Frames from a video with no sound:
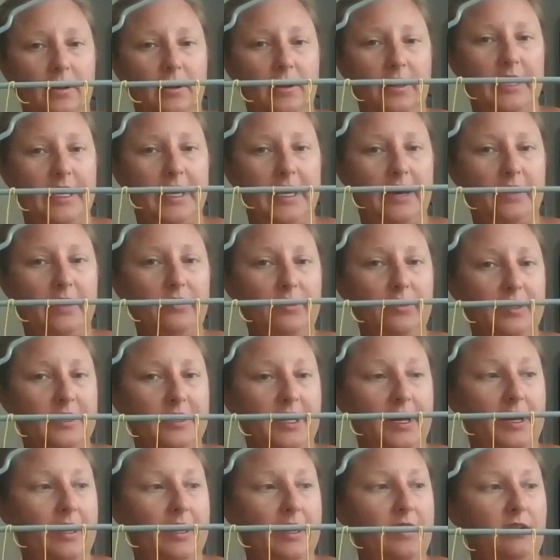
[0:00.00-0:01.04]
the
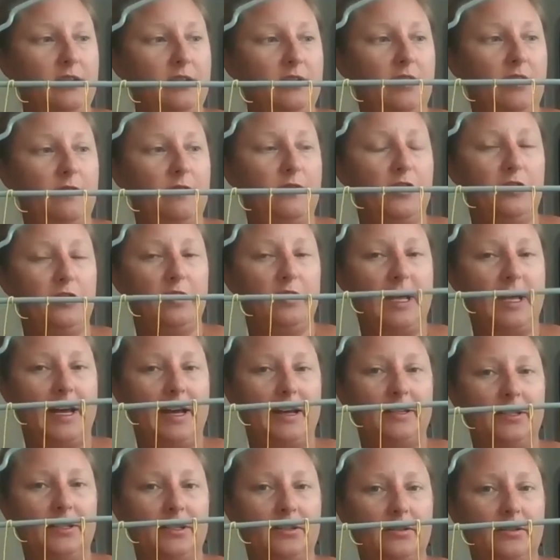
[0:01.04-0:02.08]
outside of your
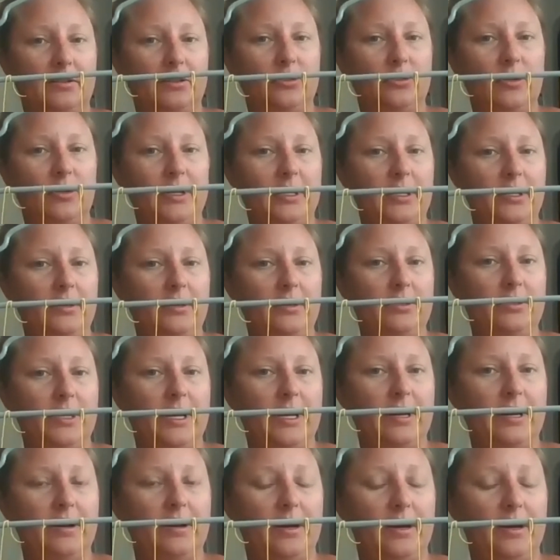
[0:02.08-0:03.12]
last string that you
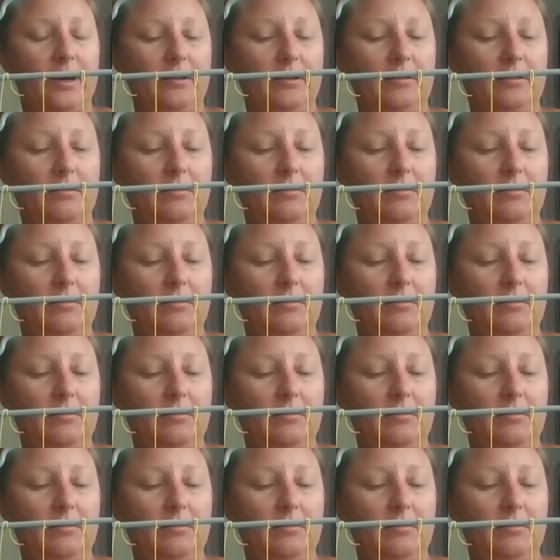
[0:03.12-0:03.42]
tied on,